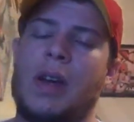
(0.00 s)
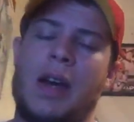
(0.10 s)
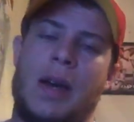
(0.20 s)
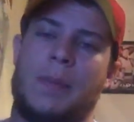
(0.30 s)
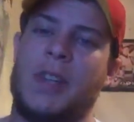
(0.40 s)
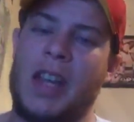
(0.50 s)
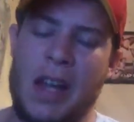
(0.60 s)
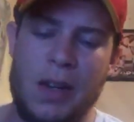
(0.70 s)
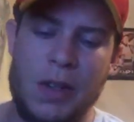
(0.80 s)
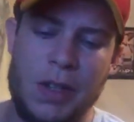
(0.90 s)
The
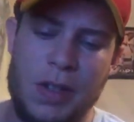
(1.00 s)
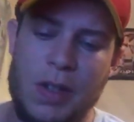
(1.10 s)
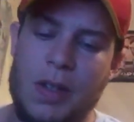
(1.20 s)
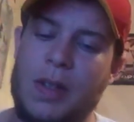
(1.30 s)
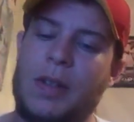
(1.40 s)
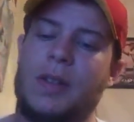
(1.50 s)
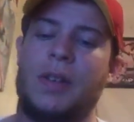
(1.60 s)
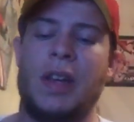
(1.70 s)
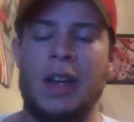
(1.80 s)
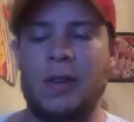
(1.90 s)

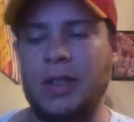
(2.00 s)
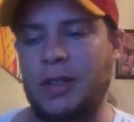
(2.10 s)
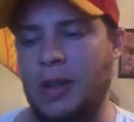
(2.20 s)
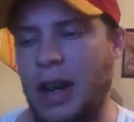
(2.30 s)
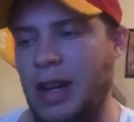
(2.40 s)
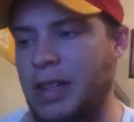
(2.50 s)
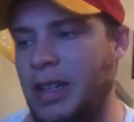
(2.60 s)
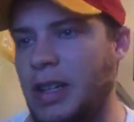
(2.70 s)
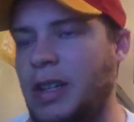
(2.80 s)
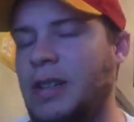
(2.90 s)
analysts are at it
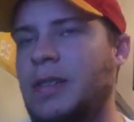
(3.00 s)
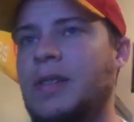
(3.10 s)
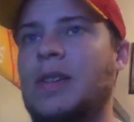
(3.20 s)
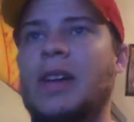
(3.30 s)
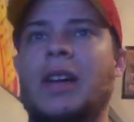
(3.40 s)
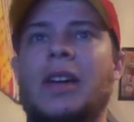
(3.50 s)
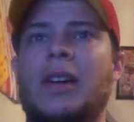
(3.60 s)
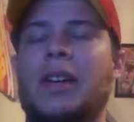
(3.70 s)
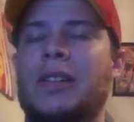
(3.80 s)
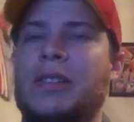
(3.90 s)
again.
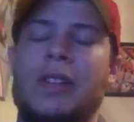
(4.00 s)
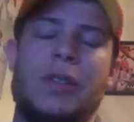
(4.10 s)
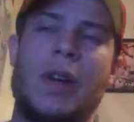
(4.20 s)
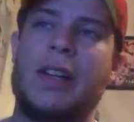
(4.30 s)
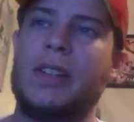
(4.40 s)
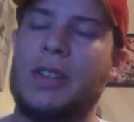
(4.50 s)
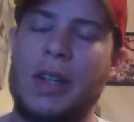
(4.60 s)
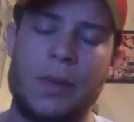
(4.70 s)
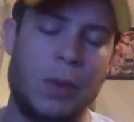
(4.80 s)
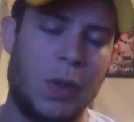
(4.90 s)
It's like this
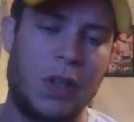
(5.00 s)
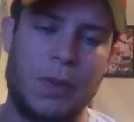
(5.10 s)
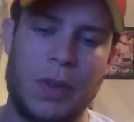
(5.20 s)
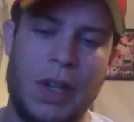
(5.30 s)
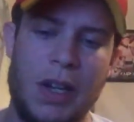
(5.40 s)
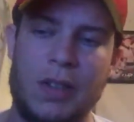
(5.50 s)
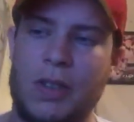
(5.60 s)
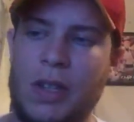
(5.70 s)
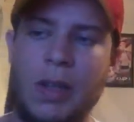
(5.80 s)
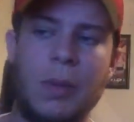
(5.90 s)
every week for
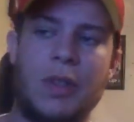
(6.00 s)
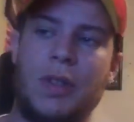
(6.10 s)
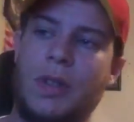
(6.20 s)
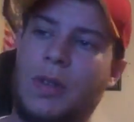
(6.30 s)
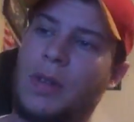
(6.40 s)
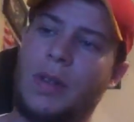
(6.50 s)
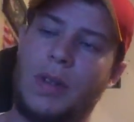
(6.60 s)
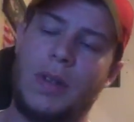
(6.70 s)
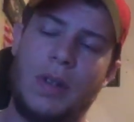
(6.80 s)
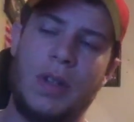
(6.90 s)
Kansas City, which
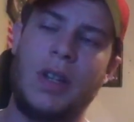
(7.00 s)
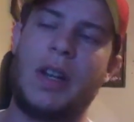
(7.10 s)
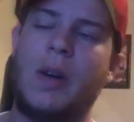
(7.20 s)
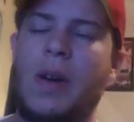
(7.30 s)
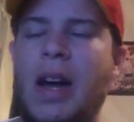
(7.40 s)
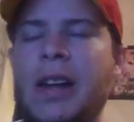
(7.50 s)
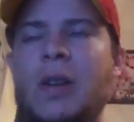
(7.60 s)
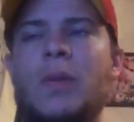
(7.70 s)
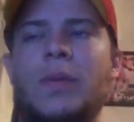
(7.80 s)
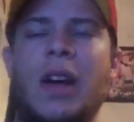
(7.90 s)
I
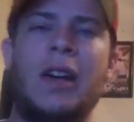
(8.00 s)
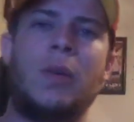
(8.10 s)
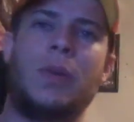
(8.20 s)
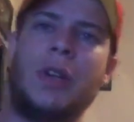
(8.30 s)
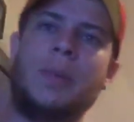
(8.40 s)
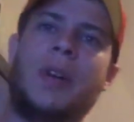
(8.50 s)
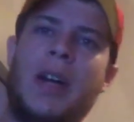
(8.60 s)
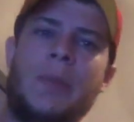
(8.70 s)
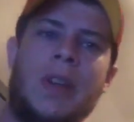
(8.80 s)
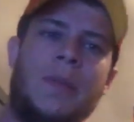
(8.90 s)
don't really
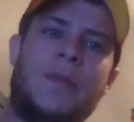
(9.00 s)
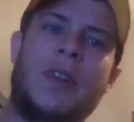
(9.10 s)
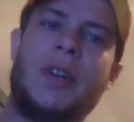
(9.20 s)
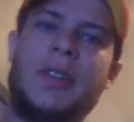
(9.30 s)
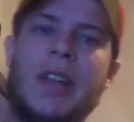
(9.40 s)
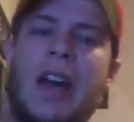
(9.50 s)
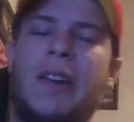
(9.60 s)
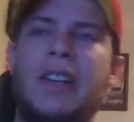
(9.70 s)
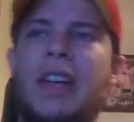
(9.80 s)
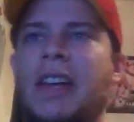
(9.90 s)
blame them for
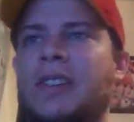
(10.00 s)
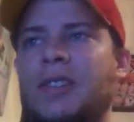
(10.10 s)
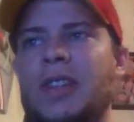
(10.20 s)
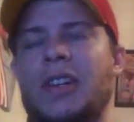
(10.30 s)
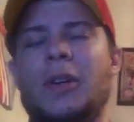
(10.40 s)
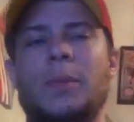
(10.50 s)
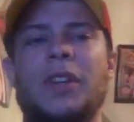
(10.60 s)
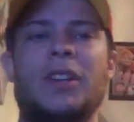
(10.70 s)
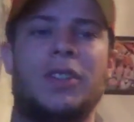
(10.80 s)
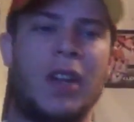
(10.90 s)
doubting Kansas City or
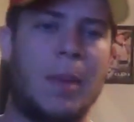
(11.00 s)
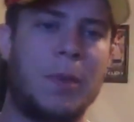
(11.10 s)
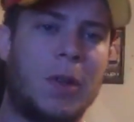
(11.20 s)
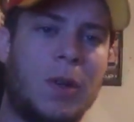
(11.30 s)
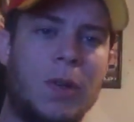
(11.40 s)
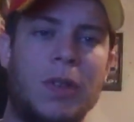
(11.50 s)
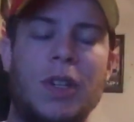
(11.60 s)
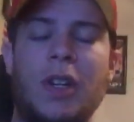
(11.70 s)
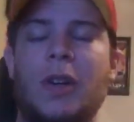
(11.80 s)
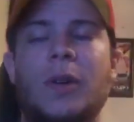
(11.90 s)
being skeptical.
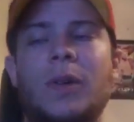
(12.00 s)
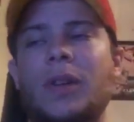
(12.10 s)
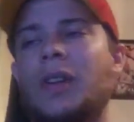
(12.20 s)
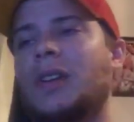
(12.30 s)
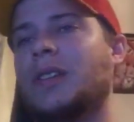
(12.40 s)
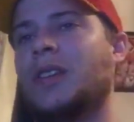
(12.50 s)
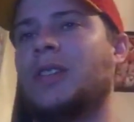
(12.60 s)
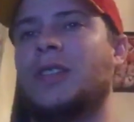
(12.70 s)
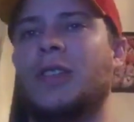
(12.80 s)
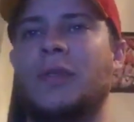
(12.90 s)

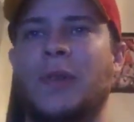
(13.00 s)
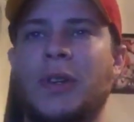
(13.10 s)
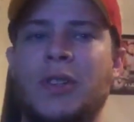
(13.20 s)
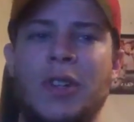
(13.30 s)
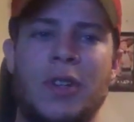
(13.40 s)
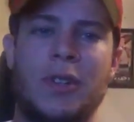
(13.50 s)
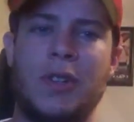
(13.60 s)
This is his first year